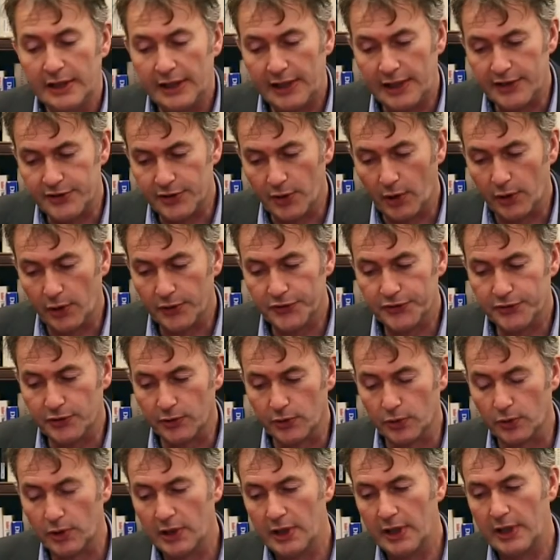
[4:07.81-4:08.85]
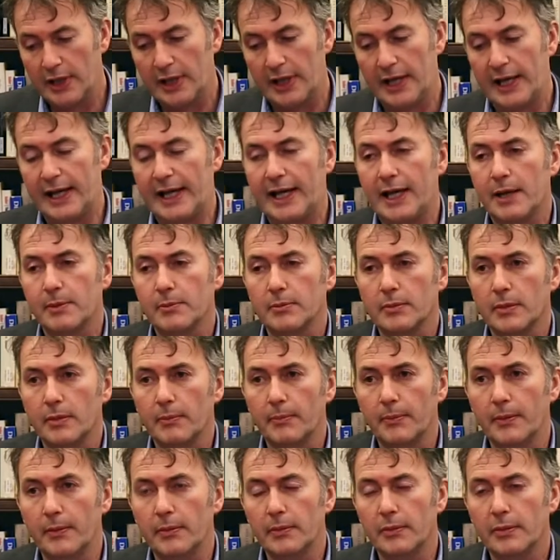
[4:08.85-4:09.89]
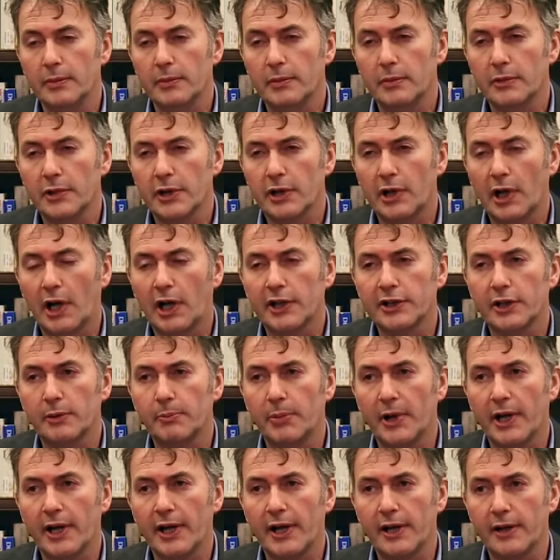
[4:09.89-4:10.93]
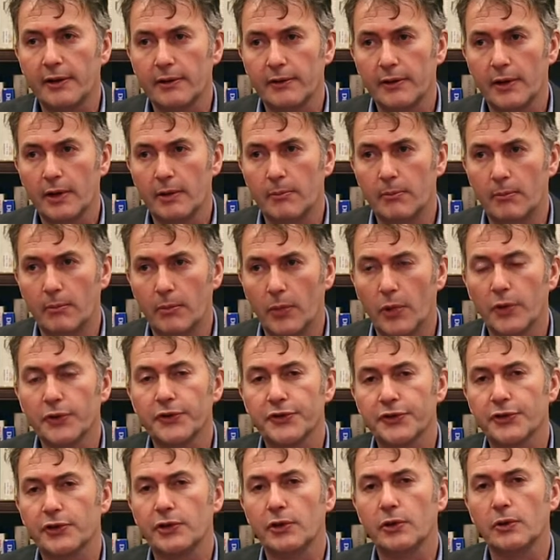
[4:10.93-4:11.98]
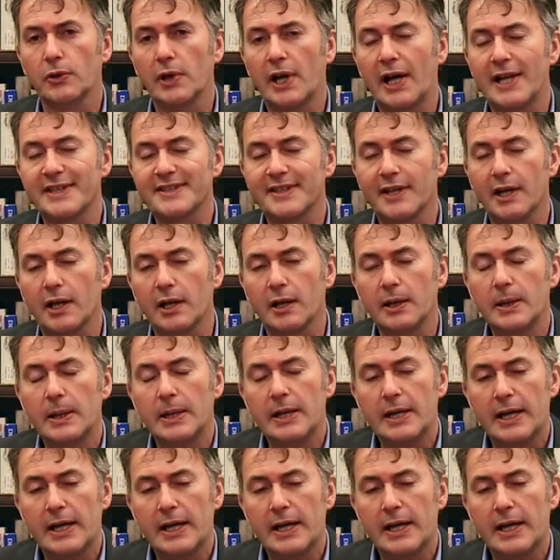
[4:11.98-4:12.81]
He's also regarded by Montesquieu as a